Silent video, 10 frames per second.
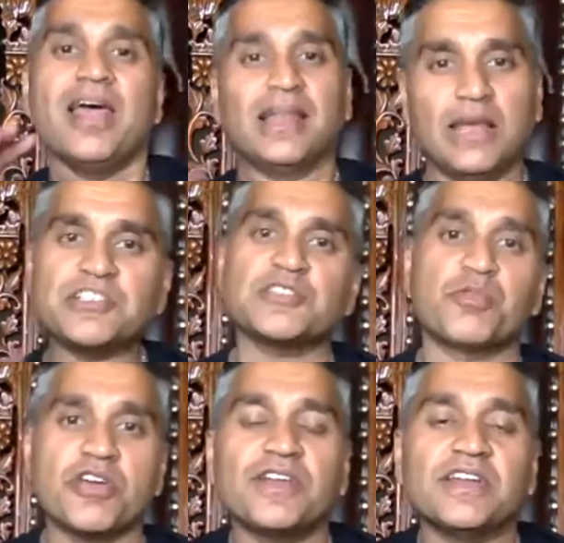Let me just
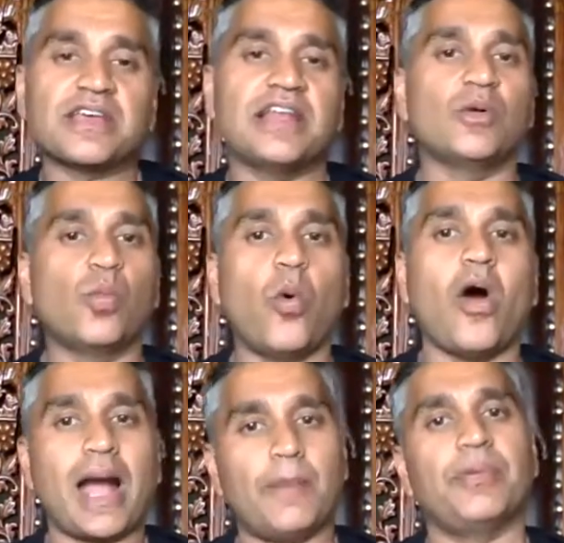briefly tell you what
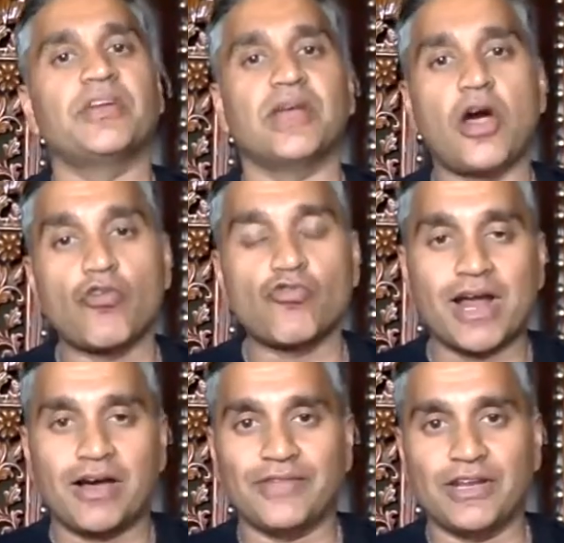happened
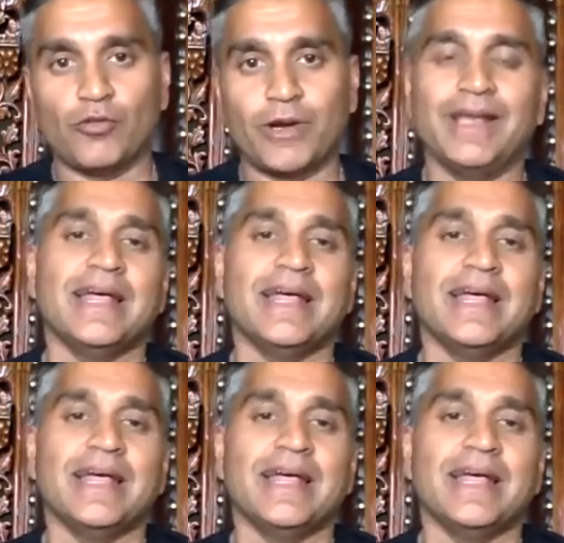around then, right?